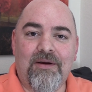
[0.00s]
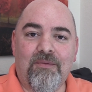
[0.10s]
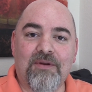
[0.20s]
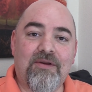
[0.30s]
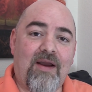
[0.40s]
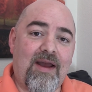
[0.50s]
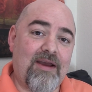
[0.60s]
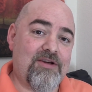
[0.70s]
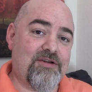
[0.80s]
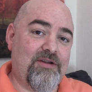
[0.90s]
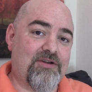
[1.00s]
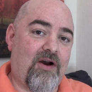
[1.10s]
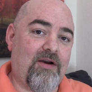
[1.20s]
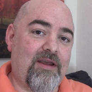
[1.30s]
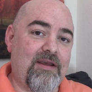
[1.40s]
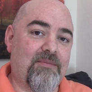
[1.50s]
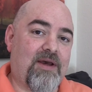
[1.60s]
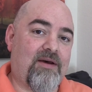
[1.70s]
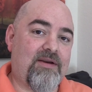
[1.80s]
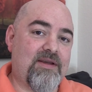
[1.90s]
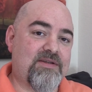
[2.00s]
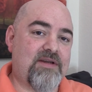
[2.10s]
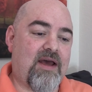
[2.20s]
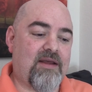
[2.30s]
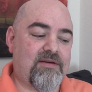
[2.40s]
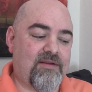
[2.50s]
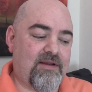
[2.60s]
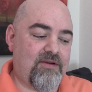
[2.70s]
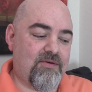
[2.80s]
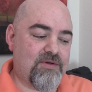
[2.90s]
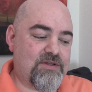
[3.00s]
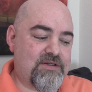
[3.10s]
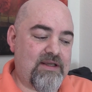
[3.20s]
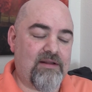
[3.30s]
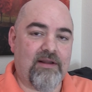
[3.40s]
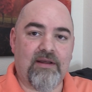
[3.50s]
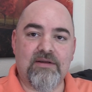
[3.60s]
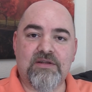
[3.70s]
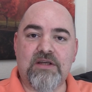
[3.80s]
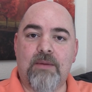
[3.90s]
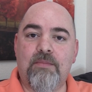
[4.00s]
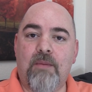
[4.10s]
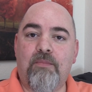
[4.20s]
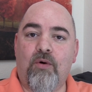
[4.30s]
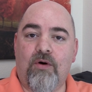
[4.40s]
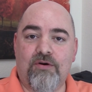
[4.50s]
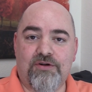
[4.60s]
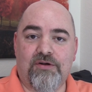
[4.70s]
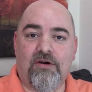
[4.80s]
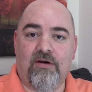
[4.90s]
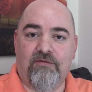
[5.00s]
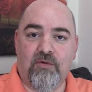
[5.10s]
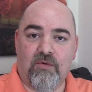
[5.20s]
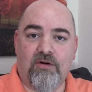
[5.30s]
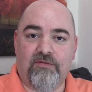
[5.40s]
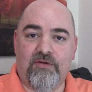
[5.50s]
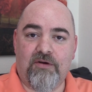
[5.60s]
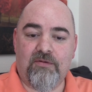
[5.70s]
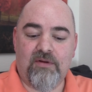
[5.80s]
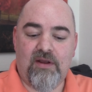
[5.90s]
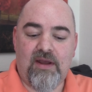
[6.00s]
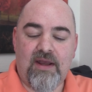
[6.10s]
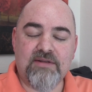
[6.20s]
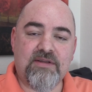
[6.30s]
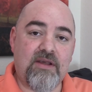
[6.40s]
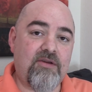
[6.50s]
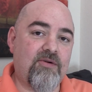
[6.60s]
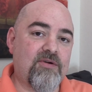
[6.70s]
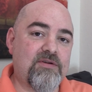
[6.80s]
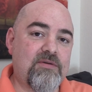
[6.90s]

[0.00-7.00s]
What they're actually talking about is not that you're stealing some portion of the worldview. It's that you're